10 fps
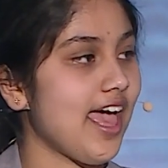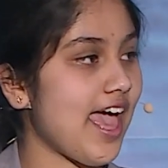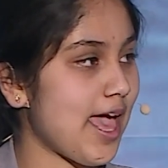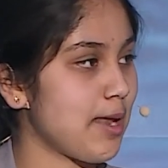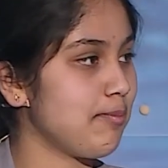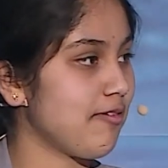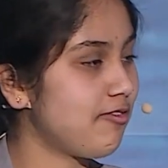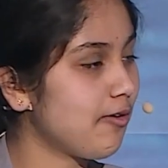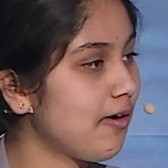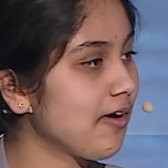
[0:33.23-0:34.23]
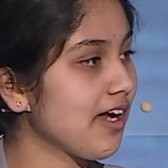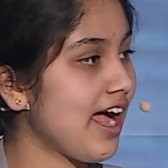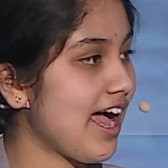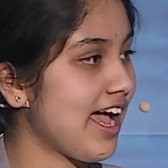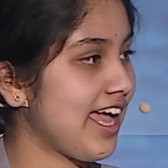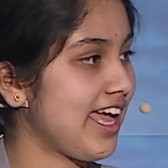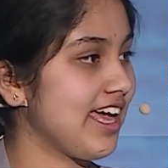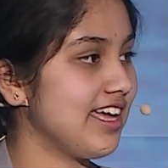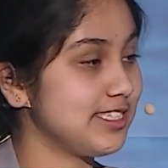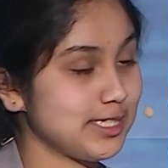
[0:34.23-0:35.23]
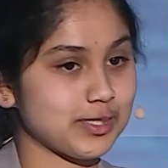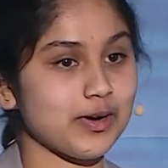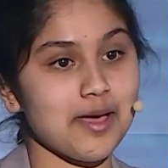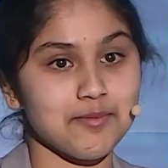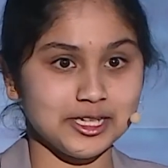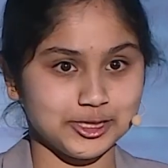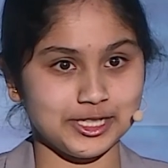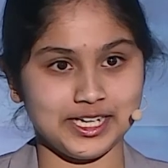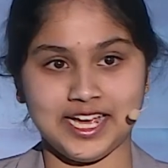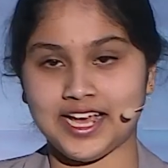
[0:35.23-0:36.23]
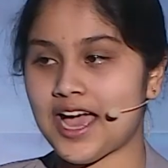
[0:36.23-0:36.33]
And before I describe my journey,